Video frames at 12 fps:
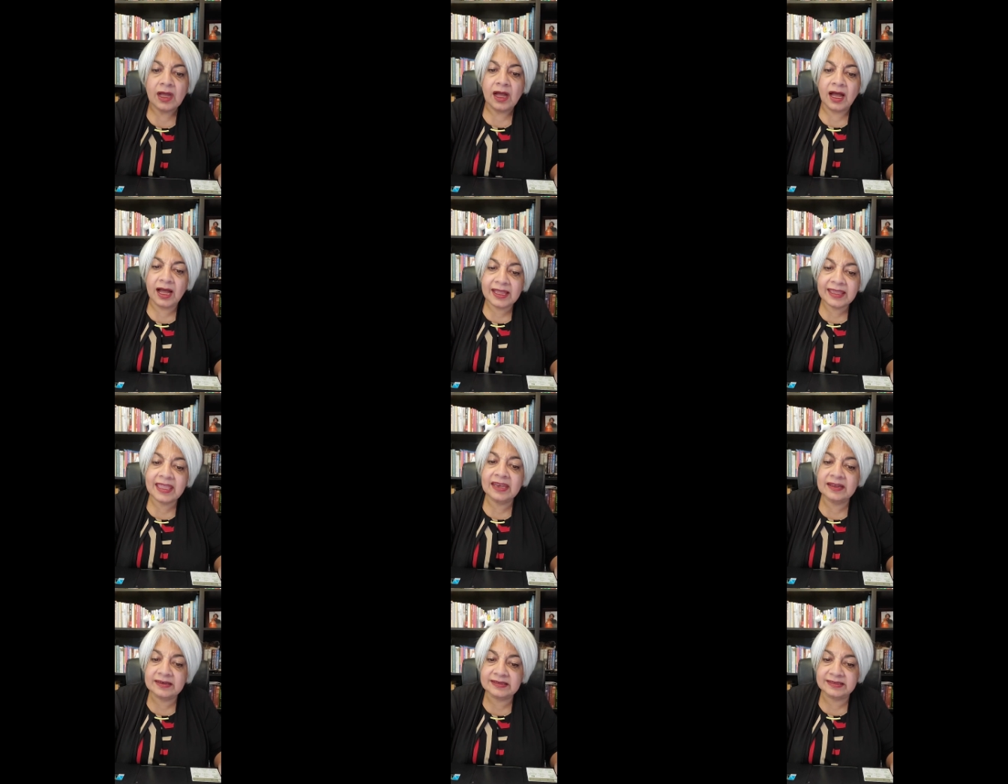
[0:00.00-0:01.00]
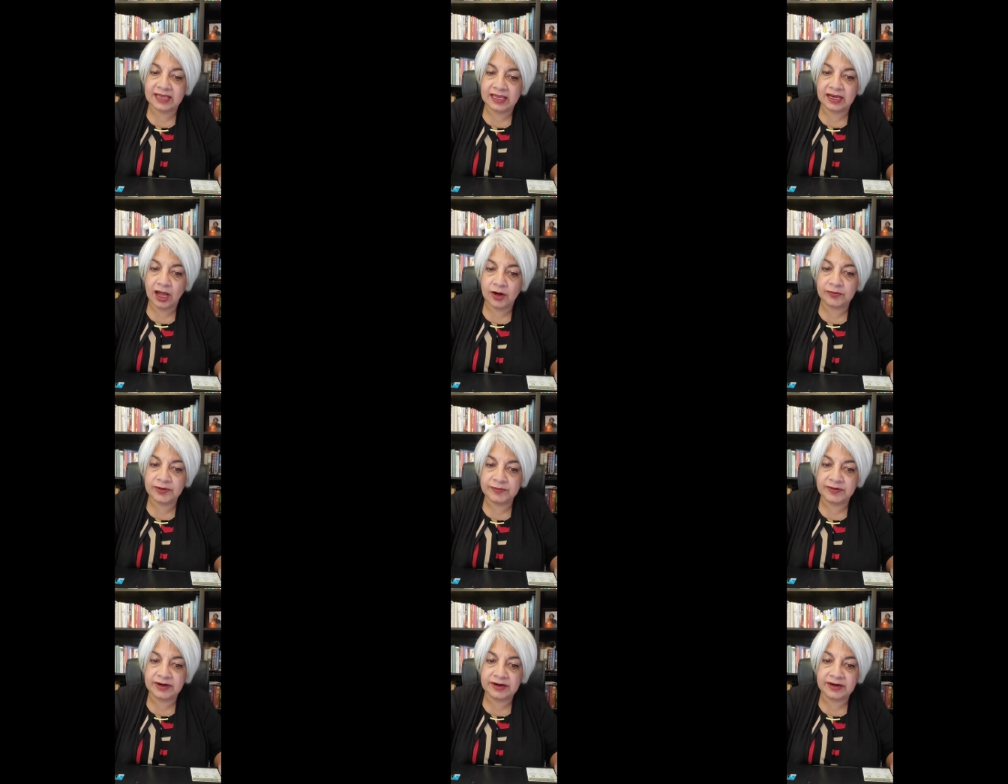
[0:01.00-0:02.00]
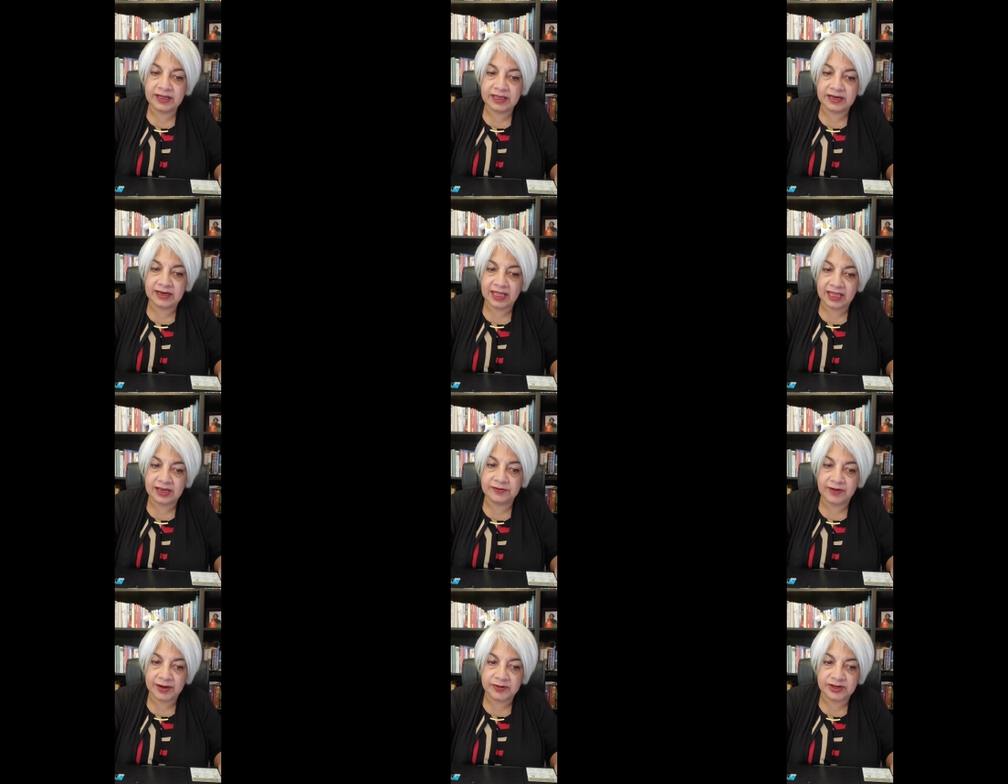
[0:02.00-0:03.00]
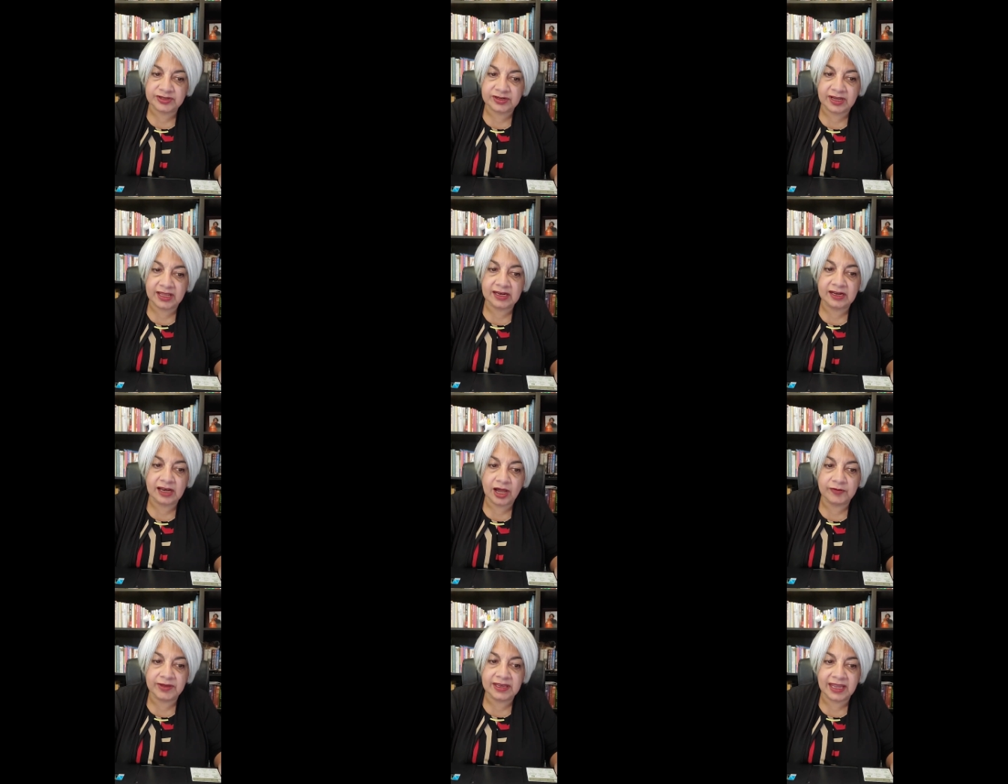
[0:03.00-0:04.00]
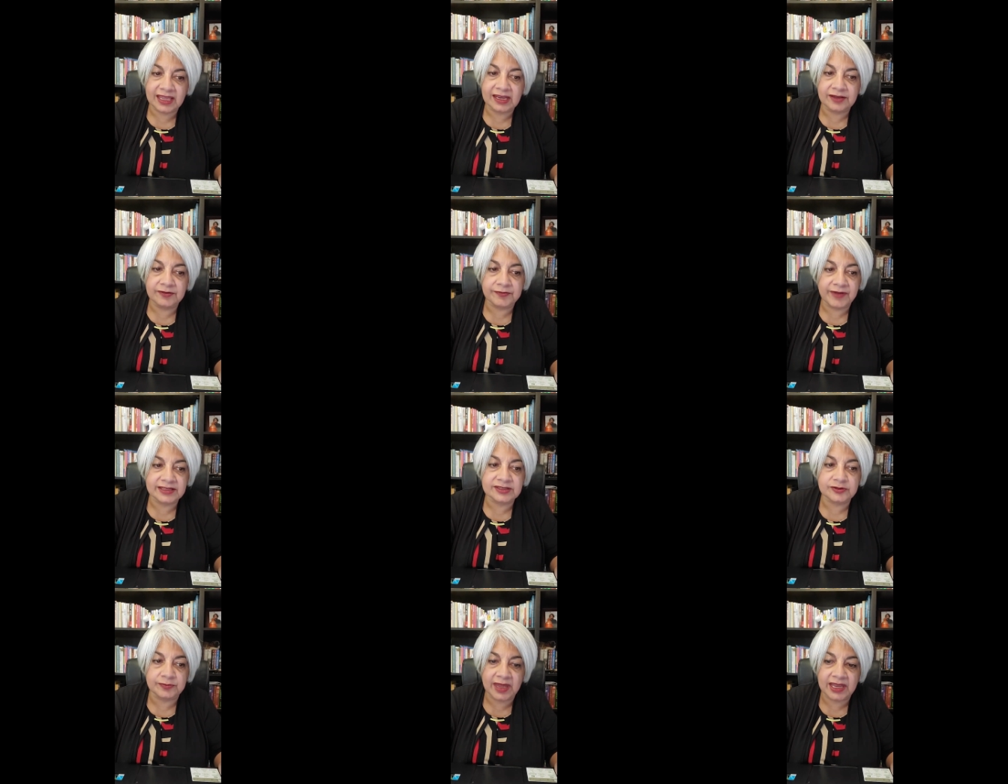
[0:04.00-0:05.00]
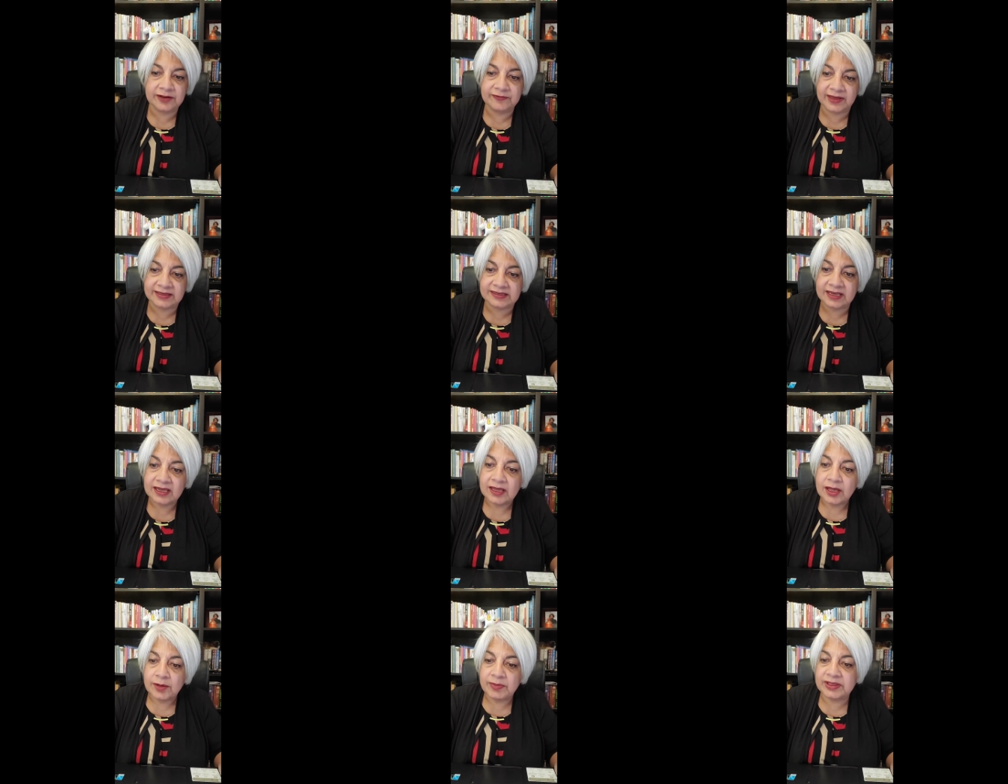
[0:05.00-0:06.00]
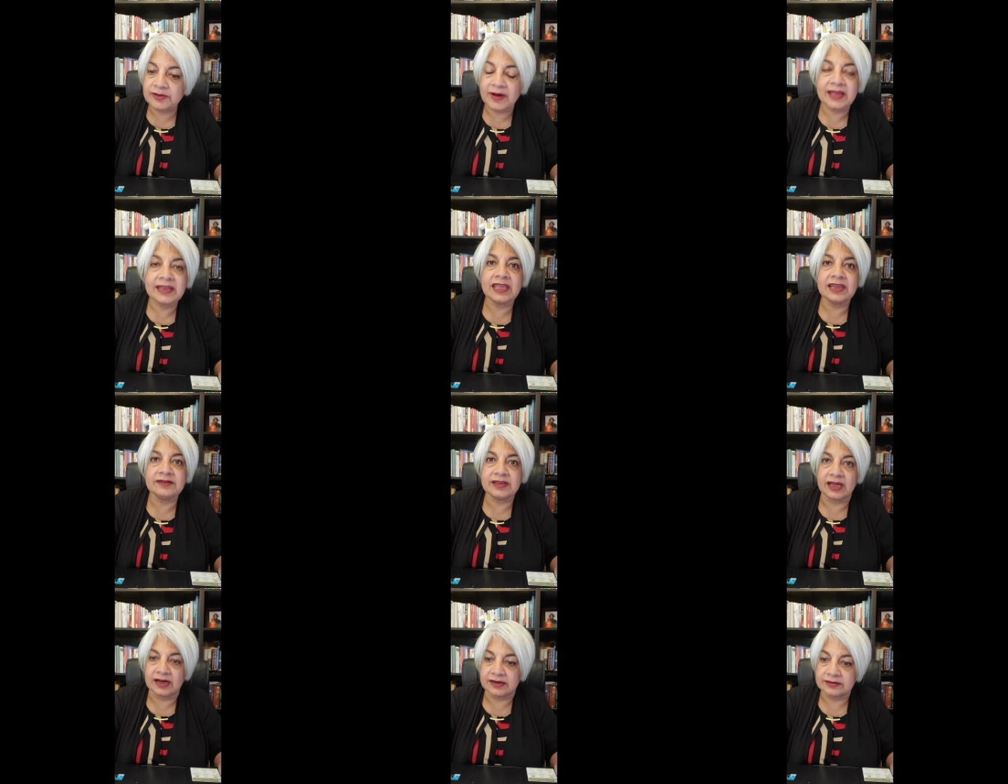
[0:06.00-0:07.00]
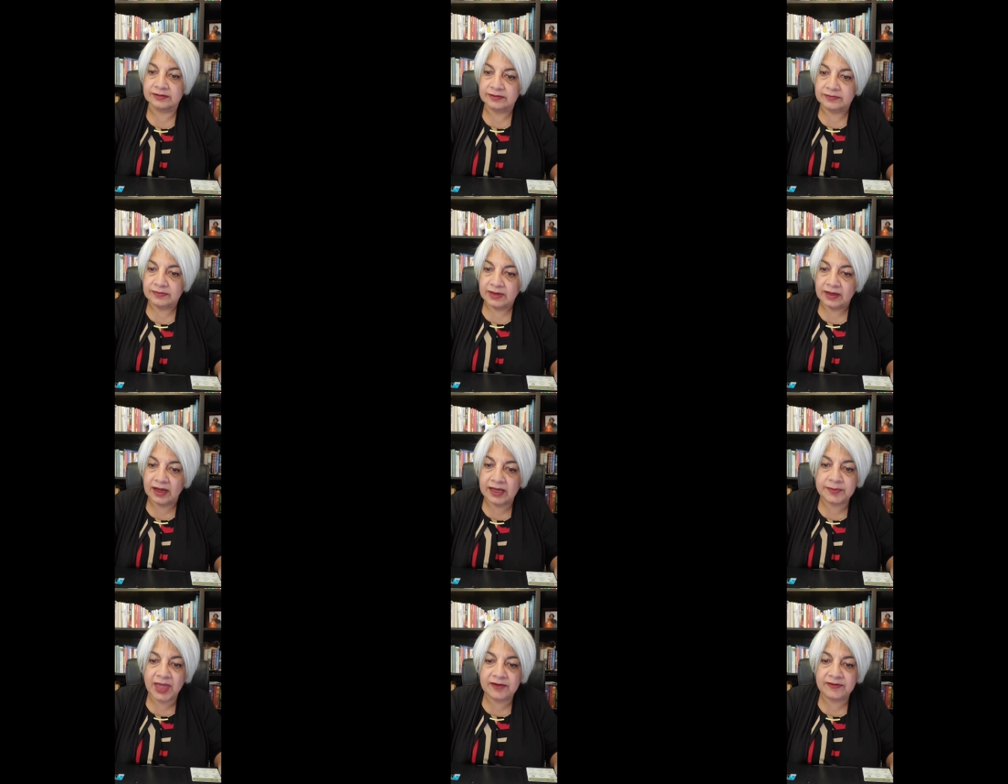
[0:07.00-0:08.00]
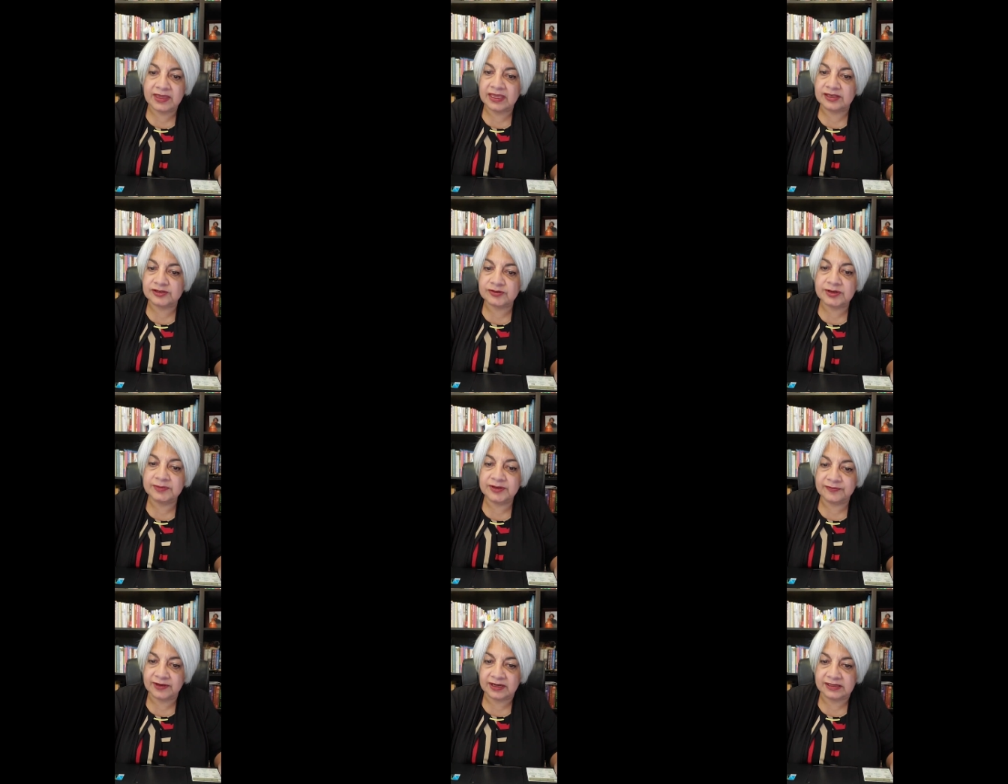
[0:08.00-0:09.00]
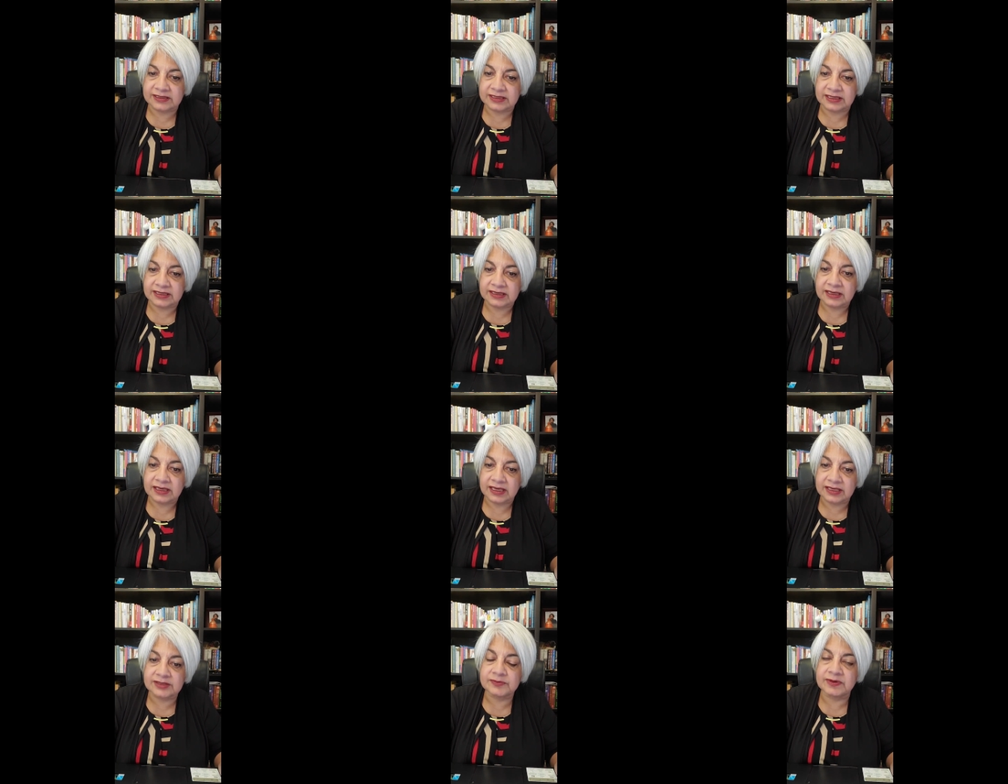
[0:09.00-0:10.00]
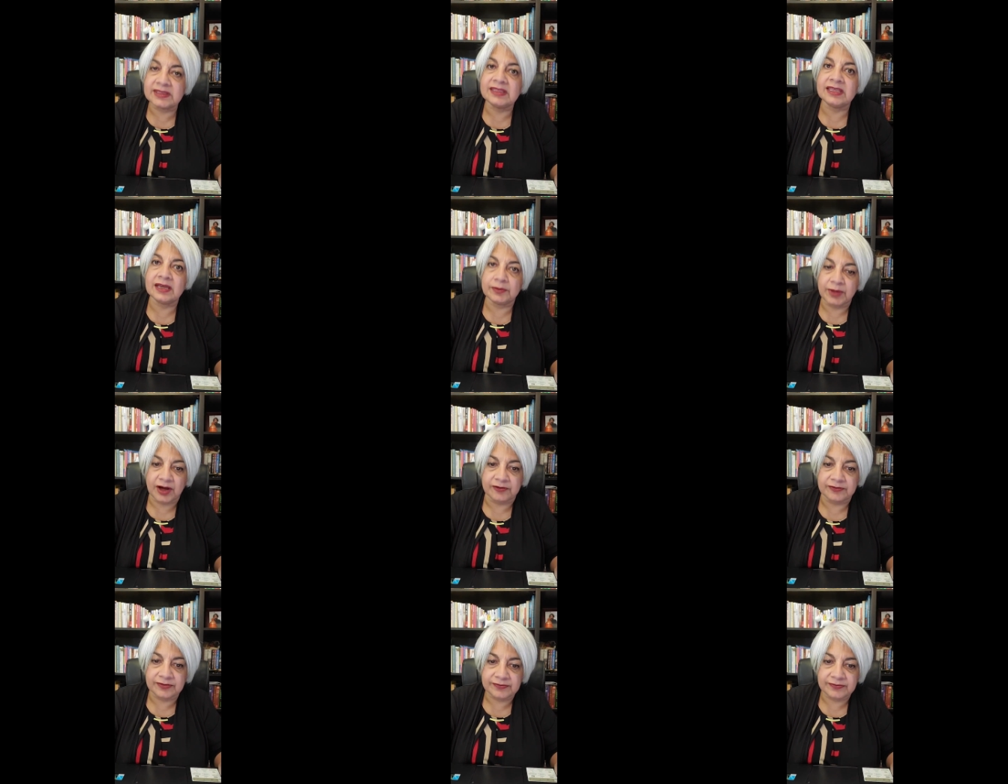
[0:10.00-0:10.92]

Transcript: I can understand how we were in a negative vibration and allowing negative events to manifest, but the one area I'm having extreme difficulty is with the above.